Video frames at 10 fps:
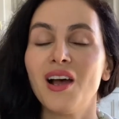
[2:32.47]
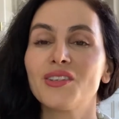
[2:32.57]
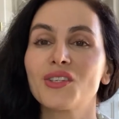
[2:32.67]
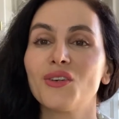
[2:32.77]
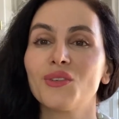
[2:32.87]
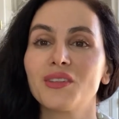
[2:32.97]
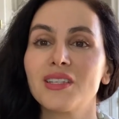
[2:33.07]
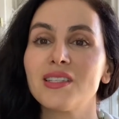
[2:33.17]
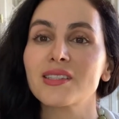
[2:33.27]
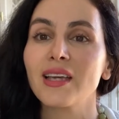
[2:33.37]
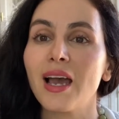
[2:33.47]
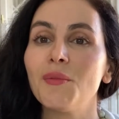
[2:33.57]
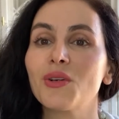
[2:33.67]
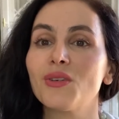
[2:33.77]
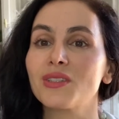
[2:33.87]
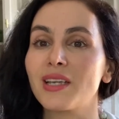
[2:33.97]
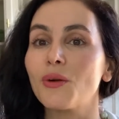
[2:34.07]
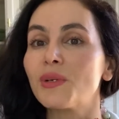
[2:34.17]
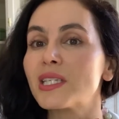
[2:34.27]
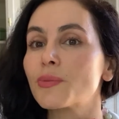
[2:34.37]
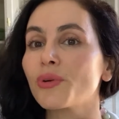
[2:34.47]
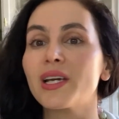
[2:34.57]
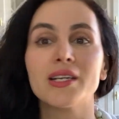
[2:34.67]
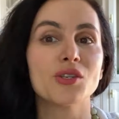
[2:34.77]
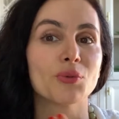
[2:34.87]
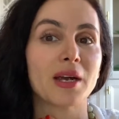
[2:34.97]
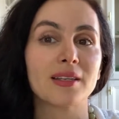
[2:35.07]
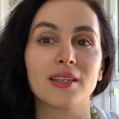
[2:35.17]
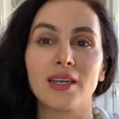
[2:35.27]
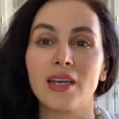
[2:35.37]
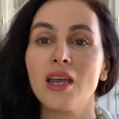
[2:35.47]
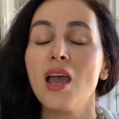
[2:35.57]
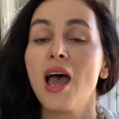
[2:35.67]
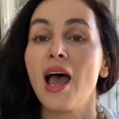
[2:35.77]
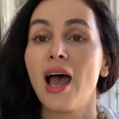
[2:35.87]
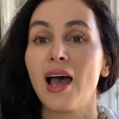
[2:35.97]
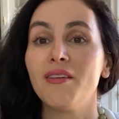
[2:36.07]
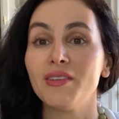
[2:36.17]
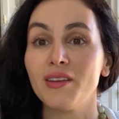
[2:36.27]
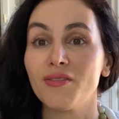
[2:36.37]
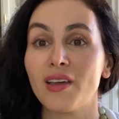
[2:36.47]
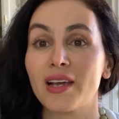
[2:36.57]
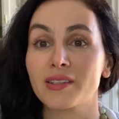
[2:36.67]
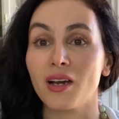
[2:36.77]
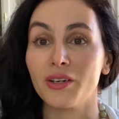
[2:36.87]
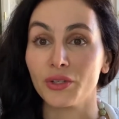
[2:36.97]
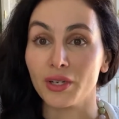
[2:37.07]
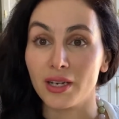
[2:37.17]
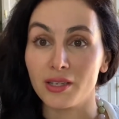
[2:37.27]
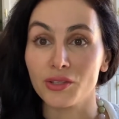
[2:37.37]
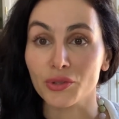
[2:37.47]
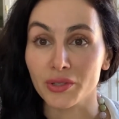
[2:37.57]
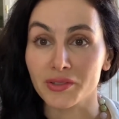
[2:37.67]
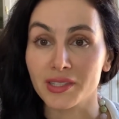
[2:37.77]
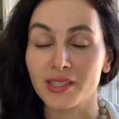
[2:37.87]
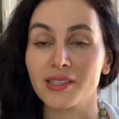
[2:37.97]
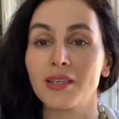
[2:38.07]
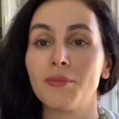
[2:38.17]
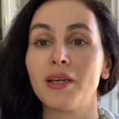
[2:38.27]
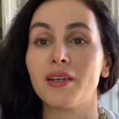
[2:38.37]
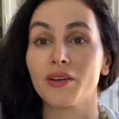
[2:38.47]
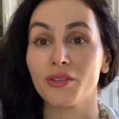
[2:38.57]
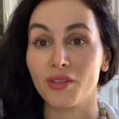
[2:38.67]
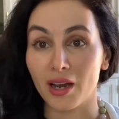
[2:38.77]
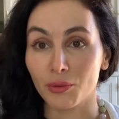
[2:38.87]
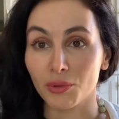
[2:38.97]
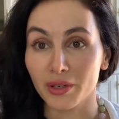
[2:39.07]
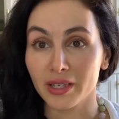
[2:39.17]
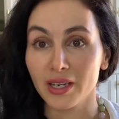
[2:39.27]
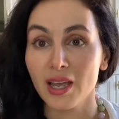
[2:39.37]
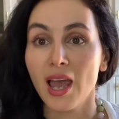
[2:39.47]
So these chemicals that we spray directly have an effect on our endocrine system and our thyroid.